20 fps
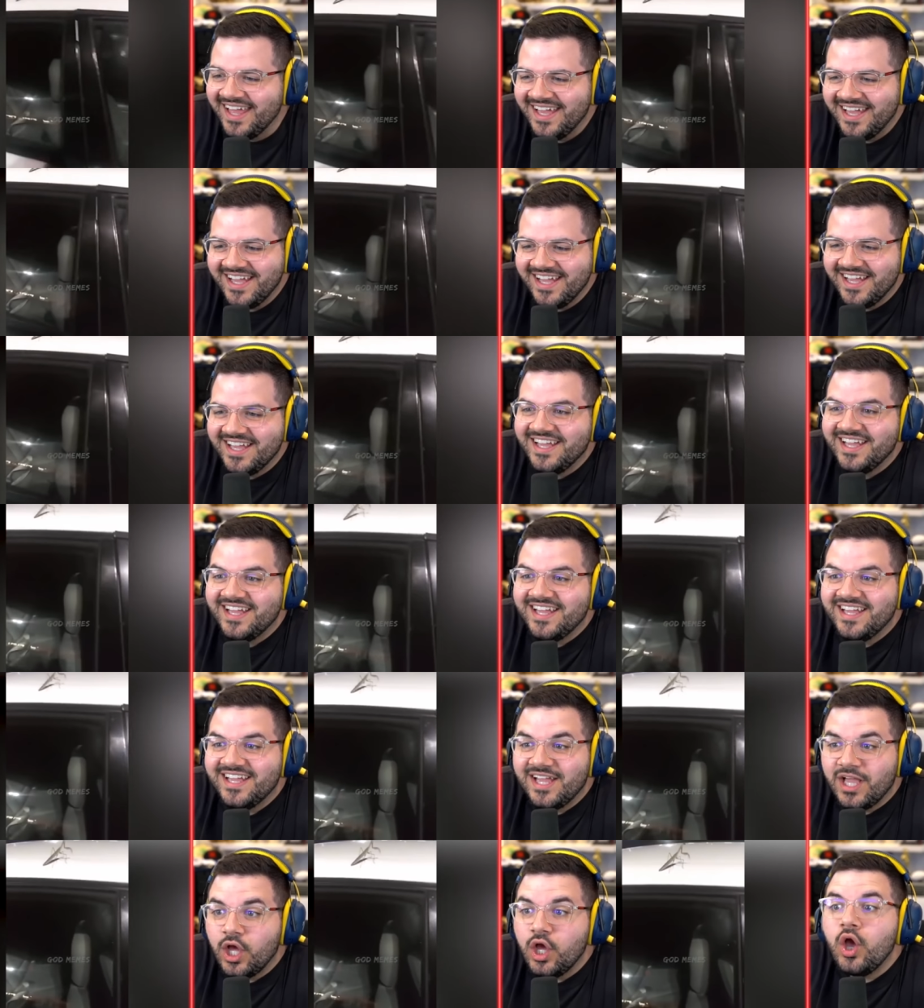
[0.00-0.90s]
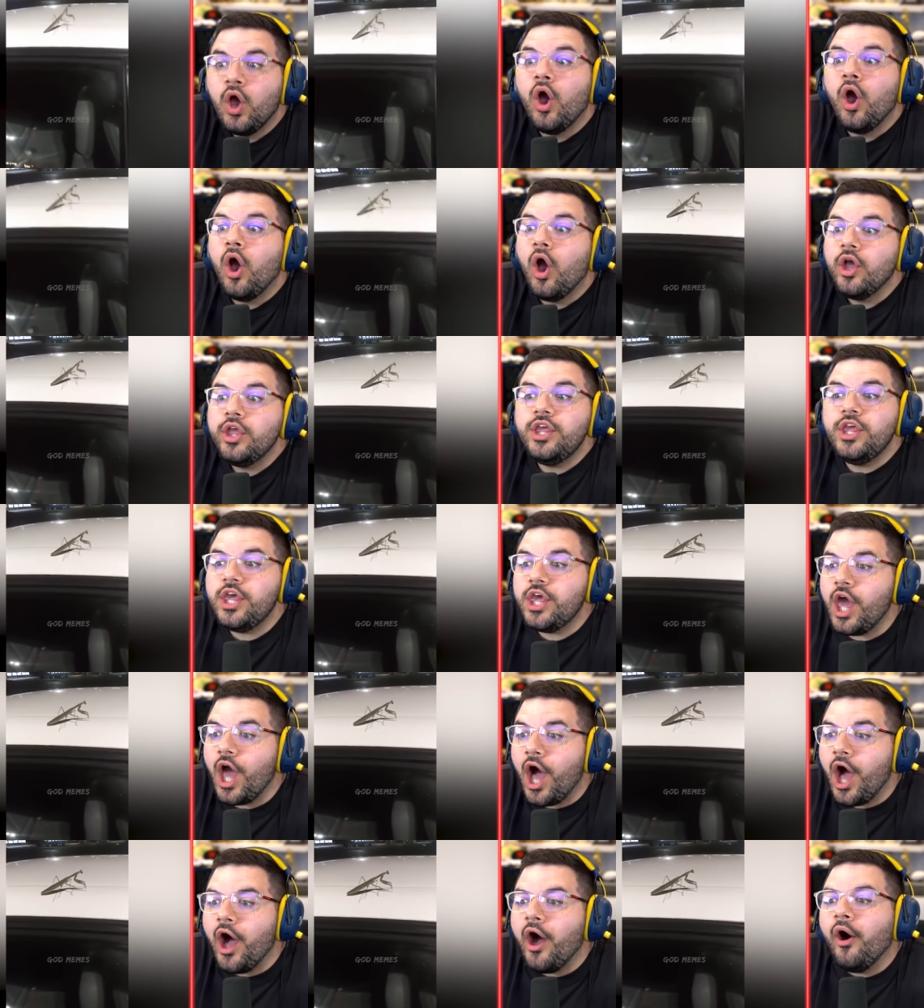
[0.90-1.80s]
Oh, frick.
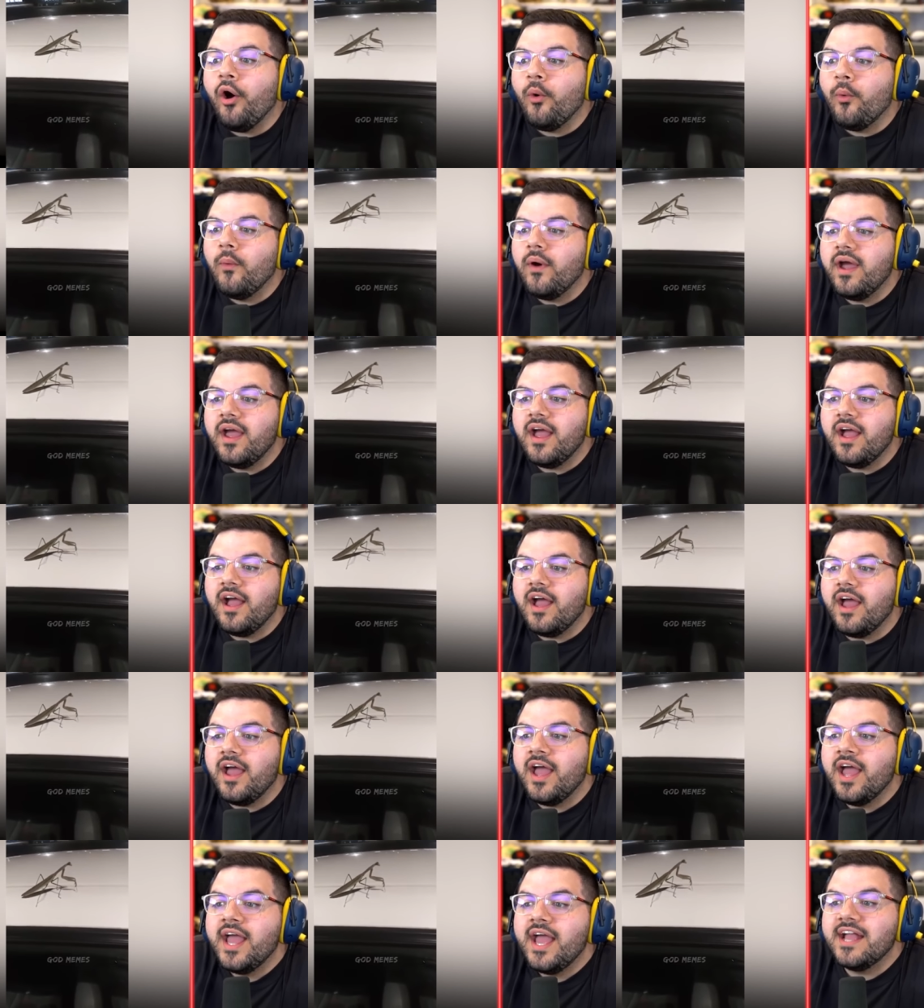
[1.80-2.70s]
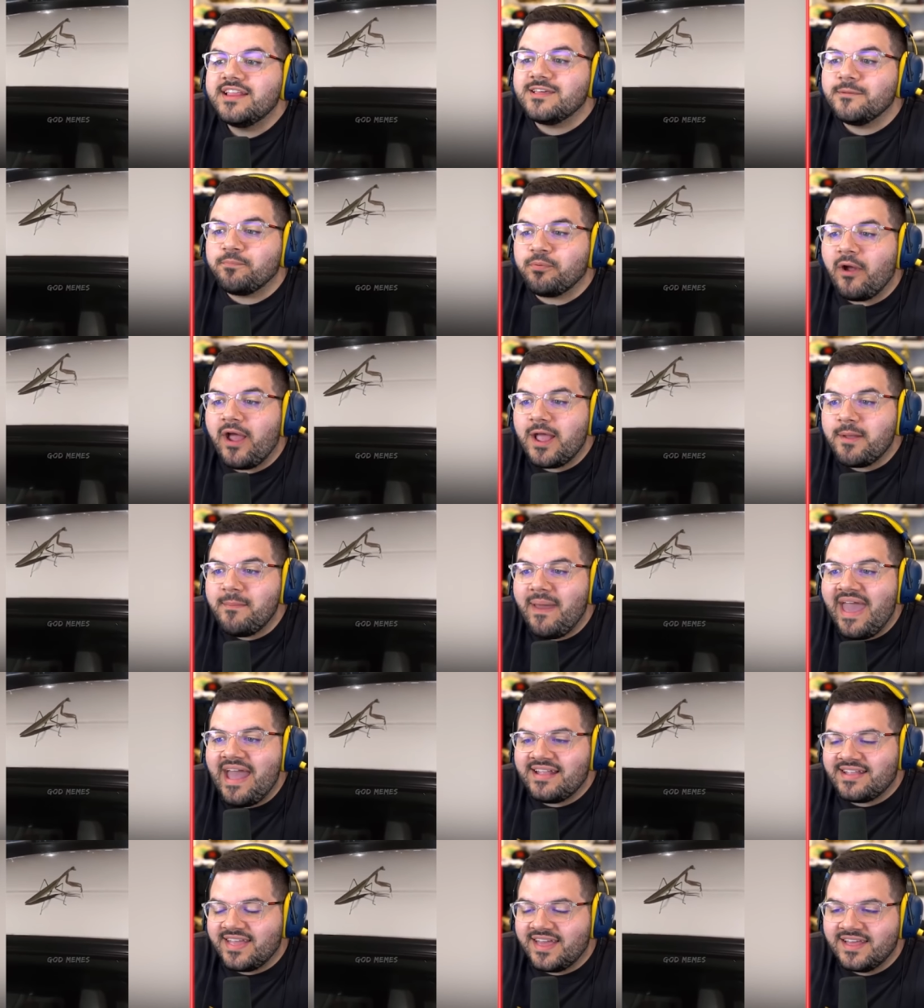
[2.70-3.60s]
Yo! What's up, homie? It's a praying
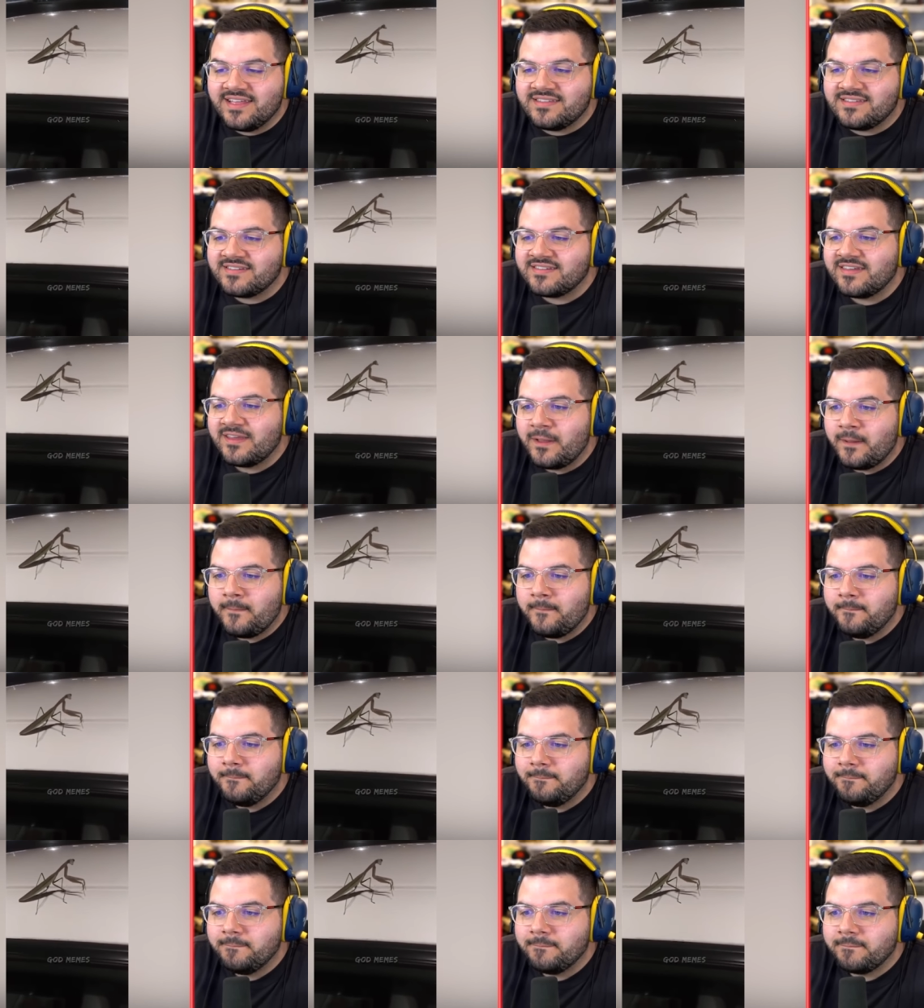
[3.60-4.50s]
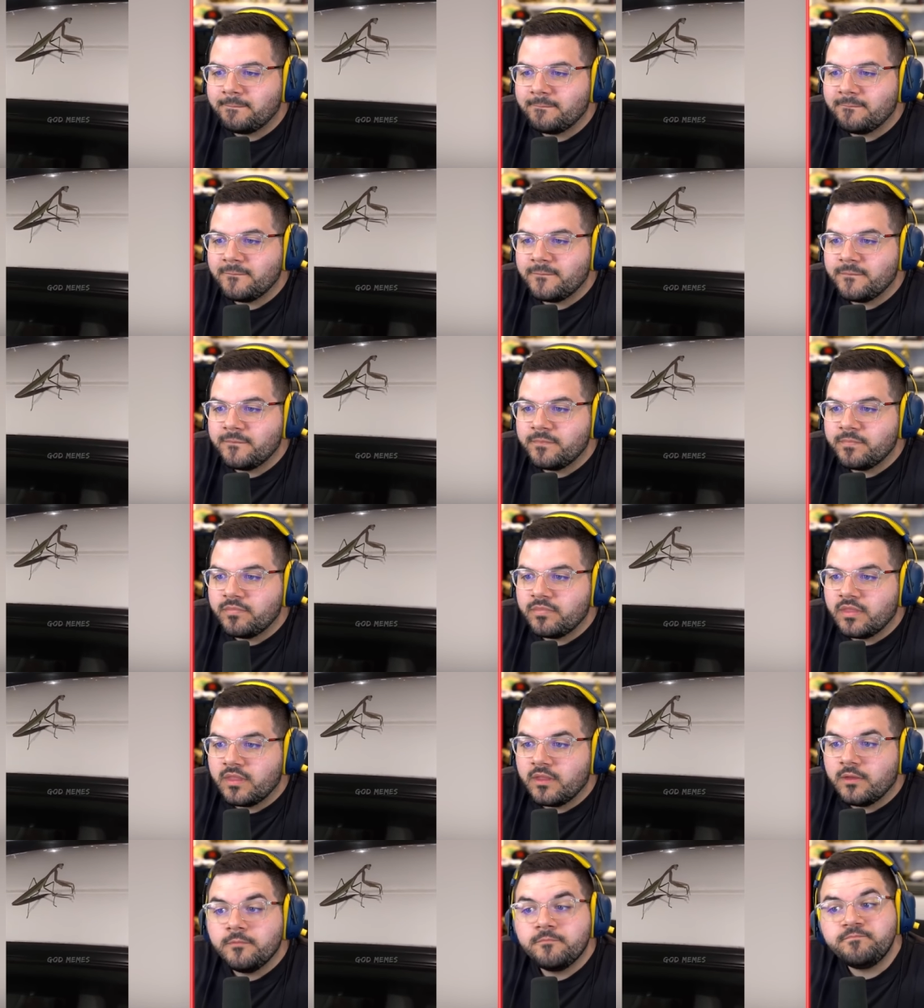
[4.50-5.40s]
mantis. What you
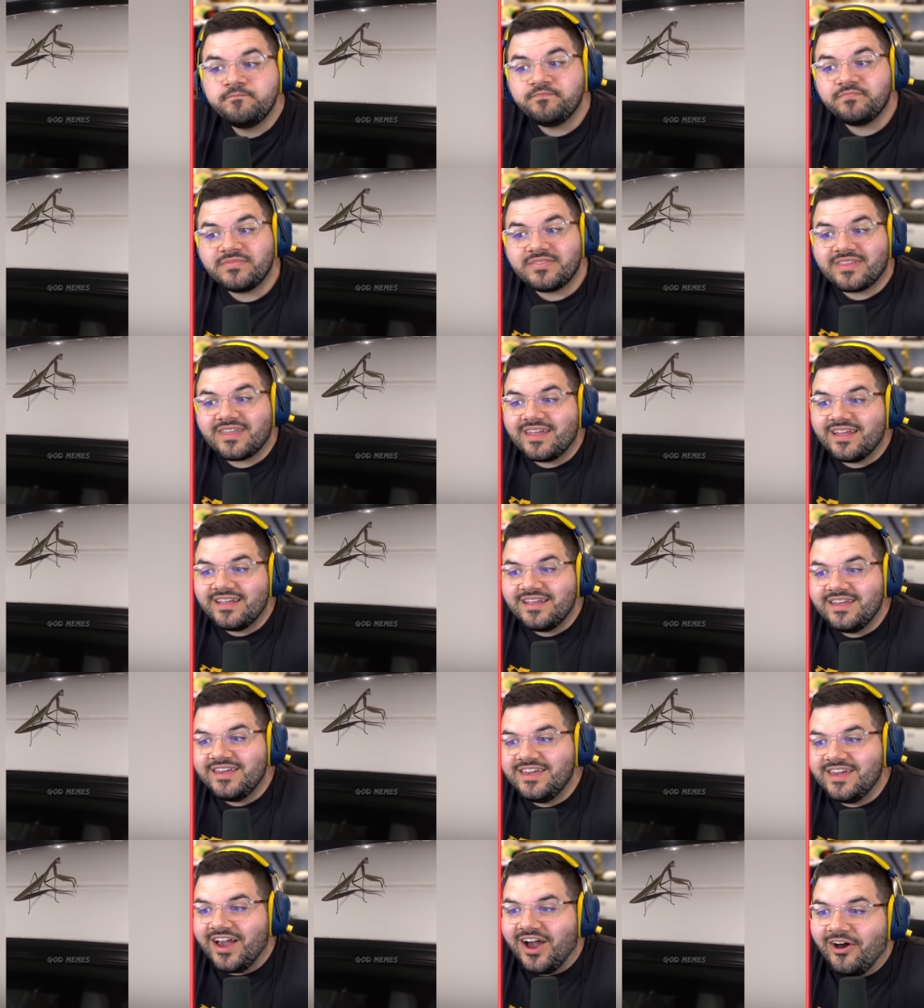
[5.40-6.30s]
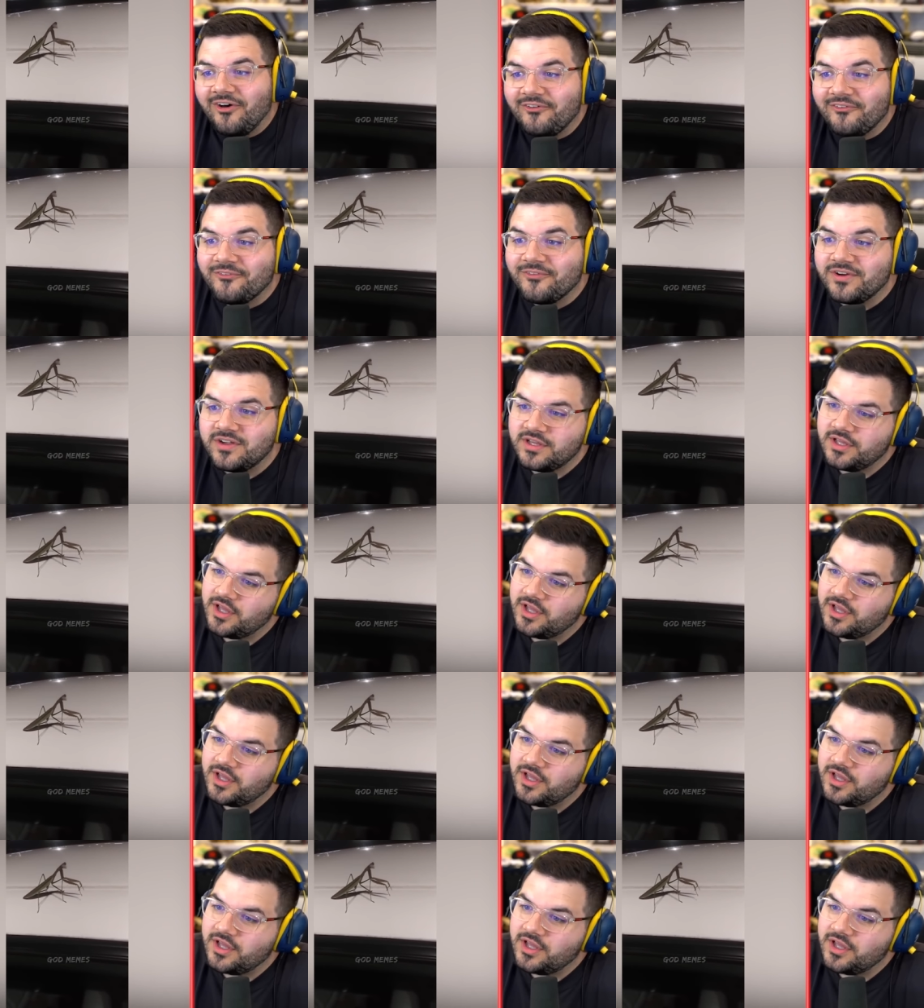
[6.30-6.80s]
doing, dog? Yo.